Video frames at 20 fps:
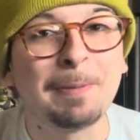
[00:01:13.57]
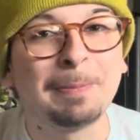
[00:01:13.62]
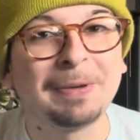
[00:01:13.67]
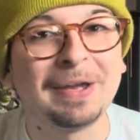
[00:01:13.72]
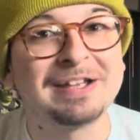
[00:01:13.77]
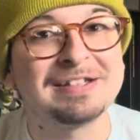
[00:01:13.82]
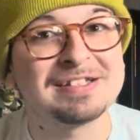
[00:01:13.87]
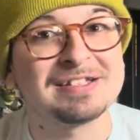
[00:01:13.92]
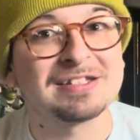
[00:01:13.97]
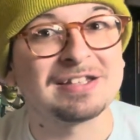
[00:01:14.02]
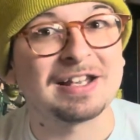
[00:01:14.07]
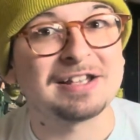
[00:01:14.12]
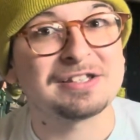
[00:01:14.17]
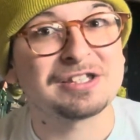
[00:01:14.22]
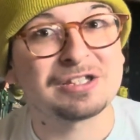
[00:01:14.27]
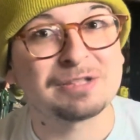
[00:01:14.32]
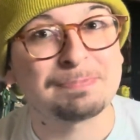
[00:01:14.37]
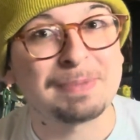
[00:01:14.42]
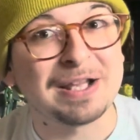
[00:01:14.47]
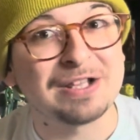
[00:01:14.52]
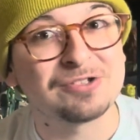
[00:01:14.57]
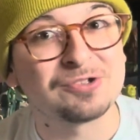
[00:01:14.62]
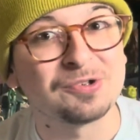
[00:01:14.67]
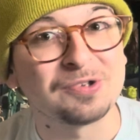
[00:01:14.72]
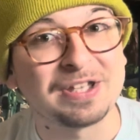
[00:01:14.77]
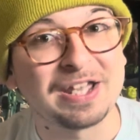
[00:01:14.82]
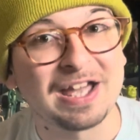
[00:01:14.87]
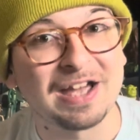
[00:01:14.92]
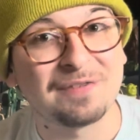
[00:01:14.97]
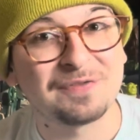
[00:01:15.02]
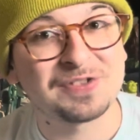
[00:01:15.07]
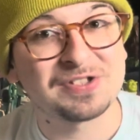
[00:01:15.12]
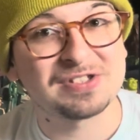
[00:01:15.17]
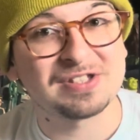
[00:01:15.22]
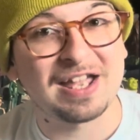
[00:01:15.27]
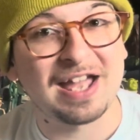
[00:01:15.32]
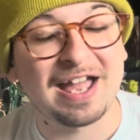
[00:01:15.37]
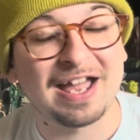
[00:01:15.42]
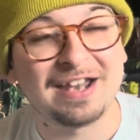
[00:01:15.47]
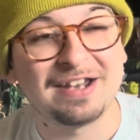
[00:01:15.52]
places like Spencer Gifts
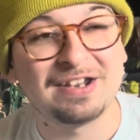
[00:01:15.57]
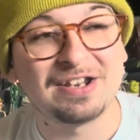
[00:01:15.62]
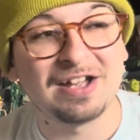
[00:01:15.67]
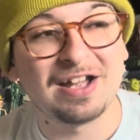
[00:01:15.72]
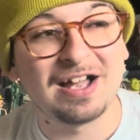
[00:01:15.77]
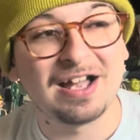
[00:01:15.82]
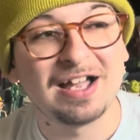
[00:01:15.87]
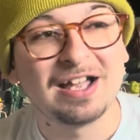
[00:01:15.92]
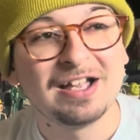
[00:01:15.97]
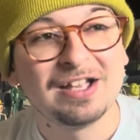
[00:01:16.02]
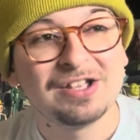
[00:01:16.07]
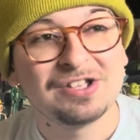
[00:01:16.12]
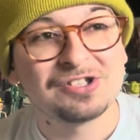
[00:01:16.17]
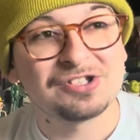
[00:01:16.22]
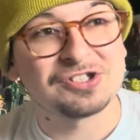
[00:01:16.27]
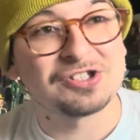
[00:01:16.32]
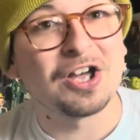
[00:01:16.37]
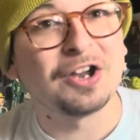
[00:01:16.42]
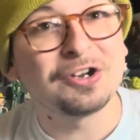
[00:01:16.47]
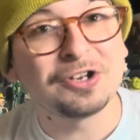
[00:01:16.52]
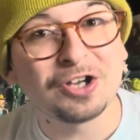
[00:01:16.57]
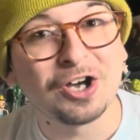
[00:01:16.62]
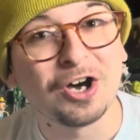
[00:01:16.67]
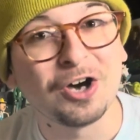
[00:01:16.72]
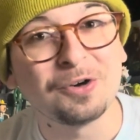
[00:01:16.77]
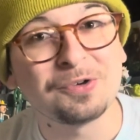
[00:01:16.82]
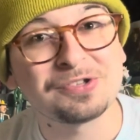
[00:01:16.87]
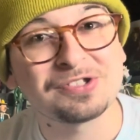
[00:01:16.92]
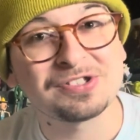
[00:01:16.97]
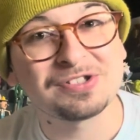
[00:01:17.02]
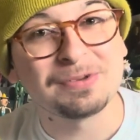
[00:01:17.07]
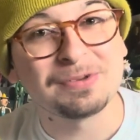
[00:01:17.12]
and Suncoast